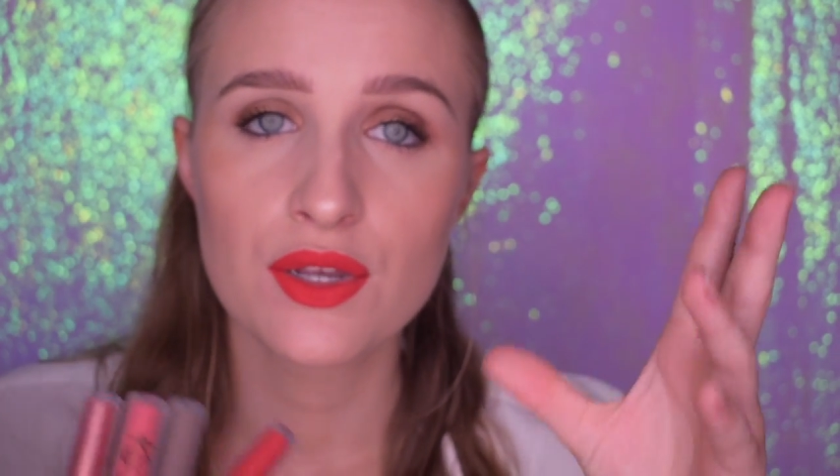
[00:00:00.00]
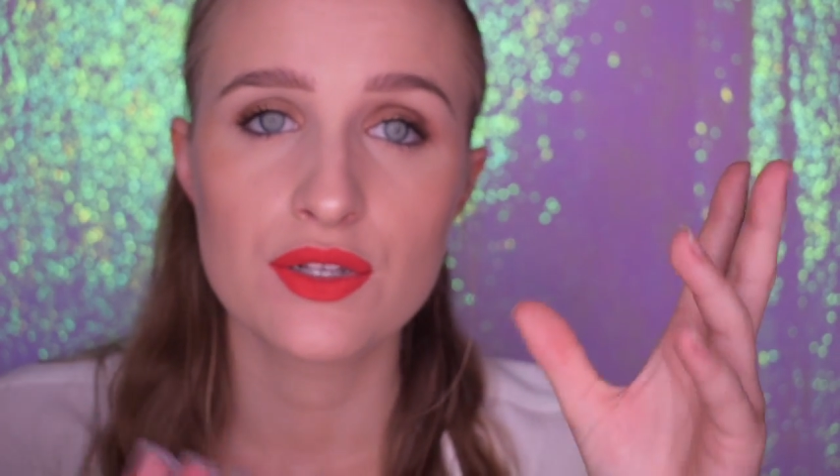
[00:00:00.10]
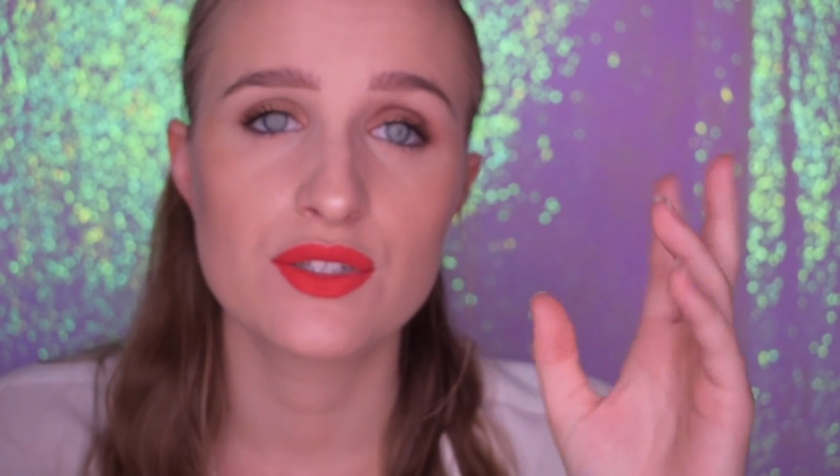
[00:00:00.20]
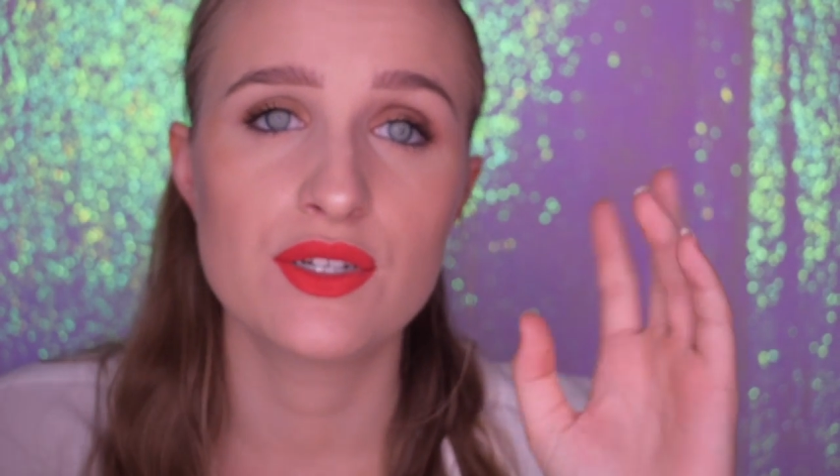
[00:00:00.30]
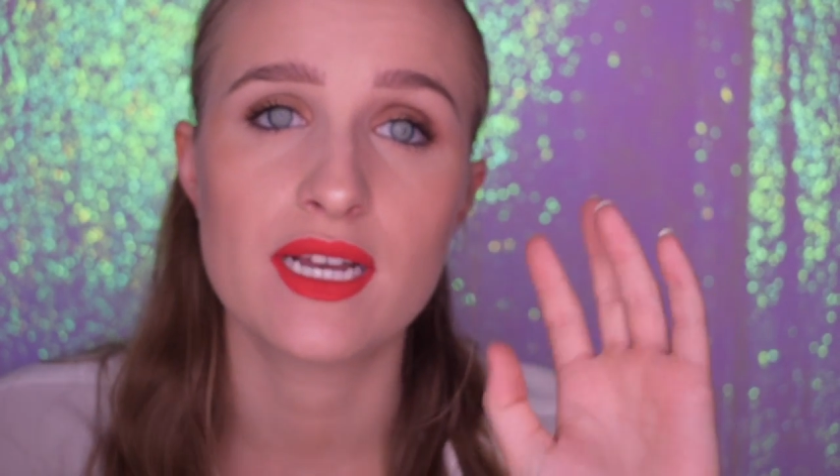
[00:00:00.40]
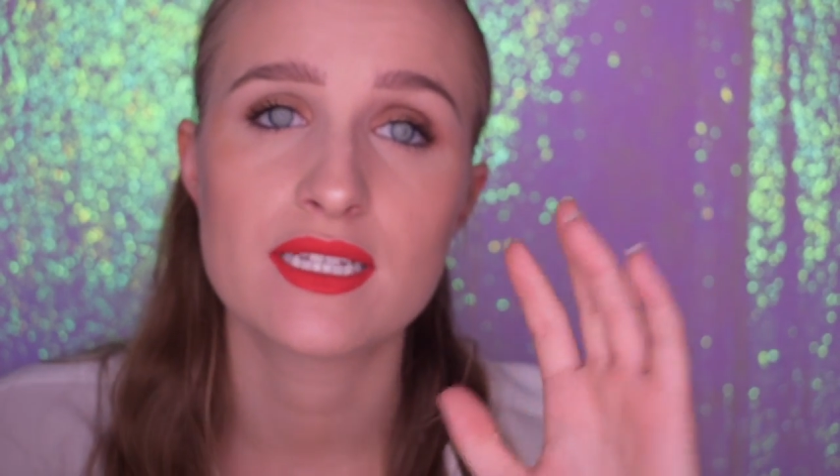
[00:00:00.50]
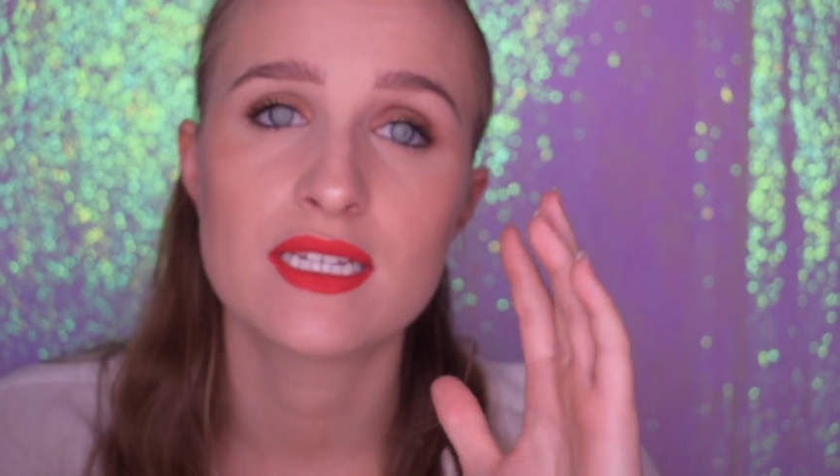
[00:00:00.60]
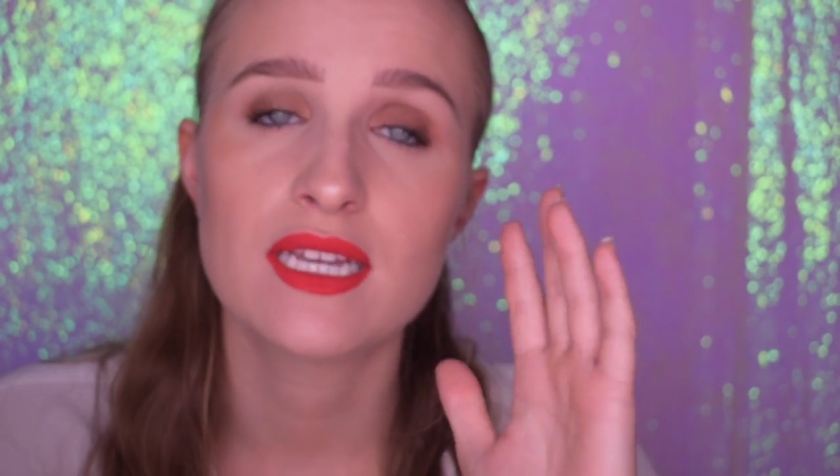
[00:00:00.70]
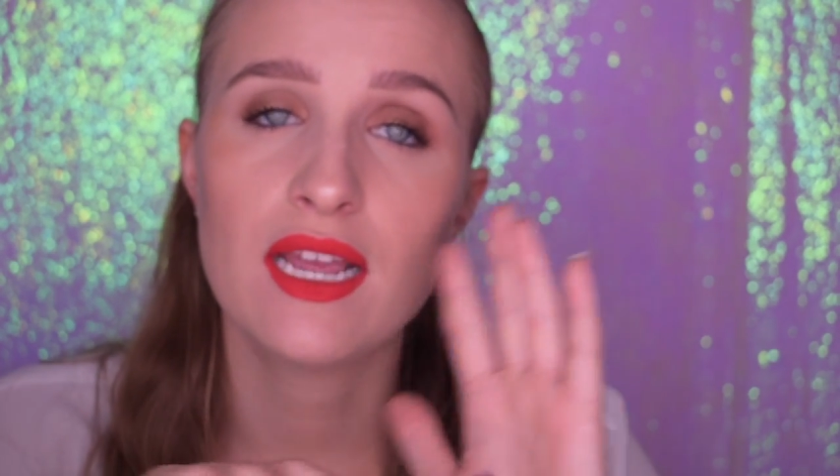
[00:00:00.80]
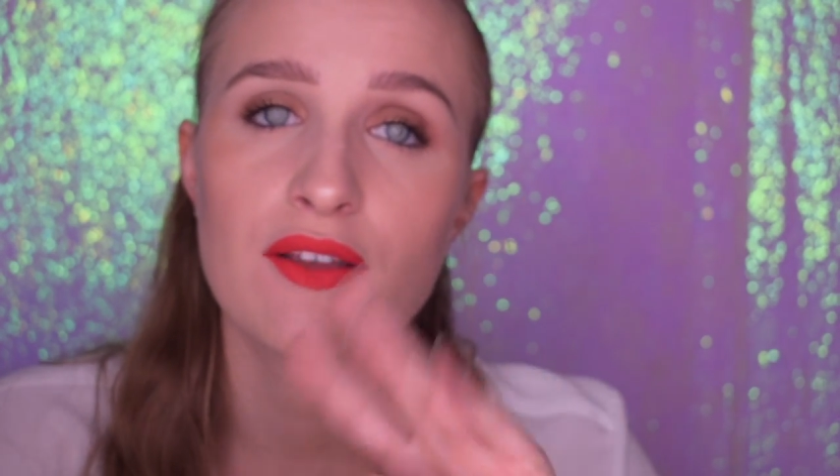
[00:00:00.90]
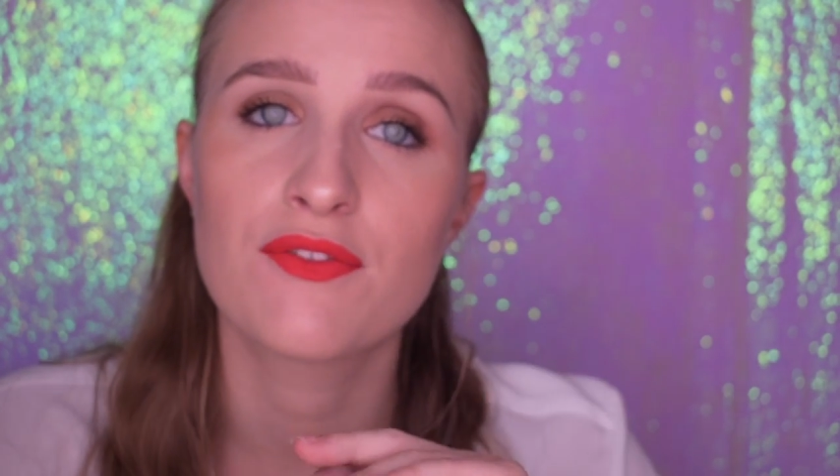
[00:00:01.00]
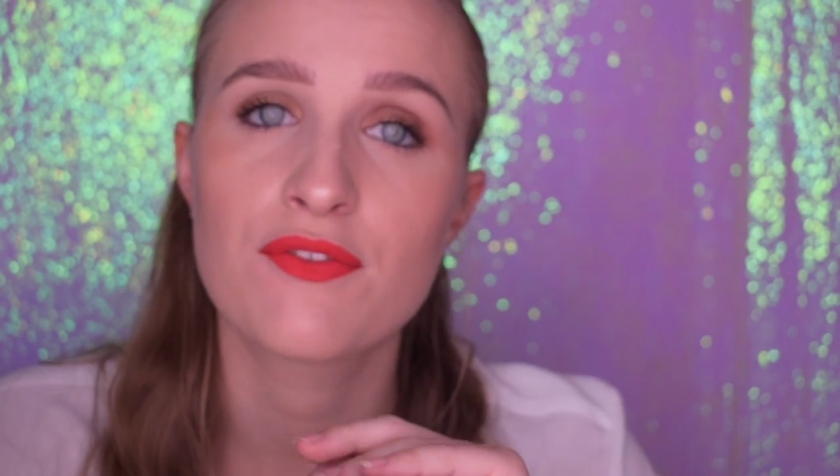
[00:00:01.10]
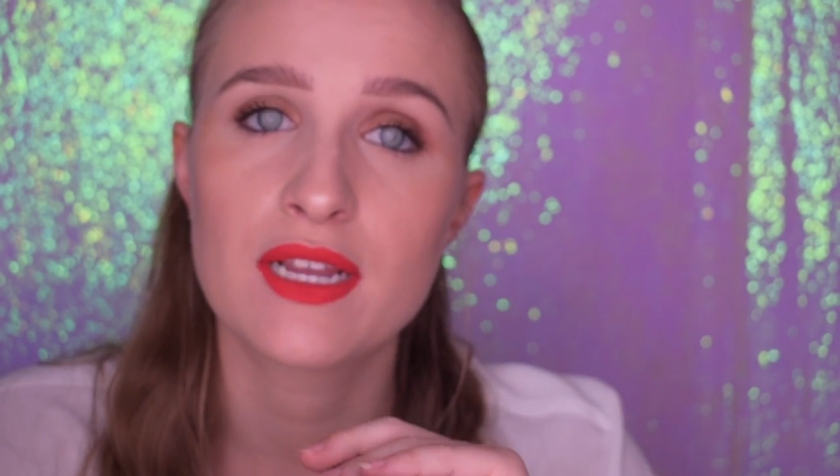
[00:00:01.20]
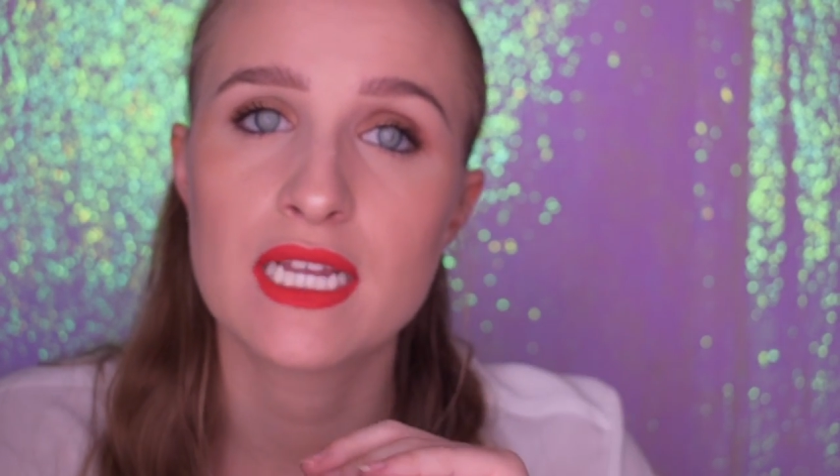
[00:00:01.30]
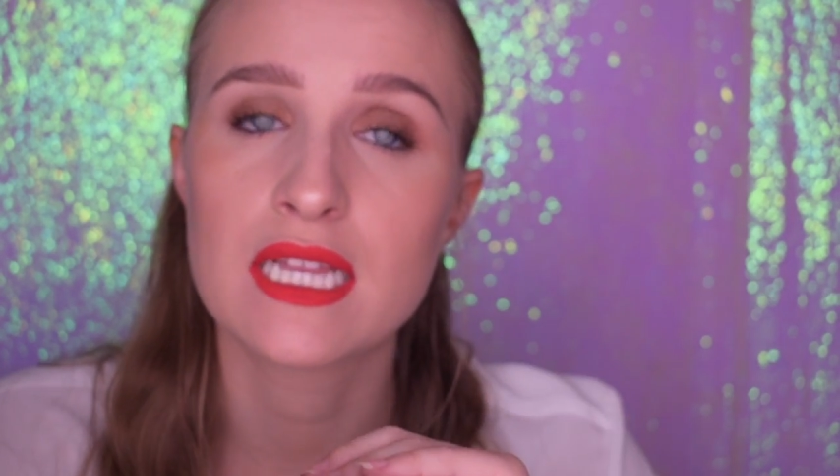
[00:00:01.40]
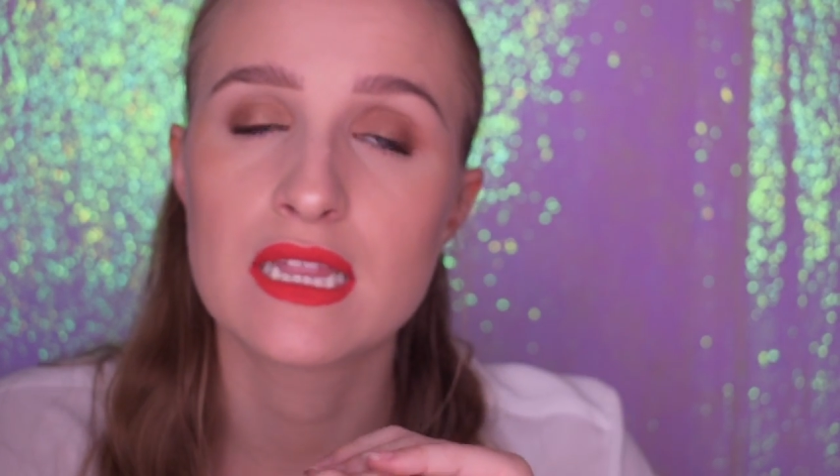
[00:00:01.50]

so you guys can get a free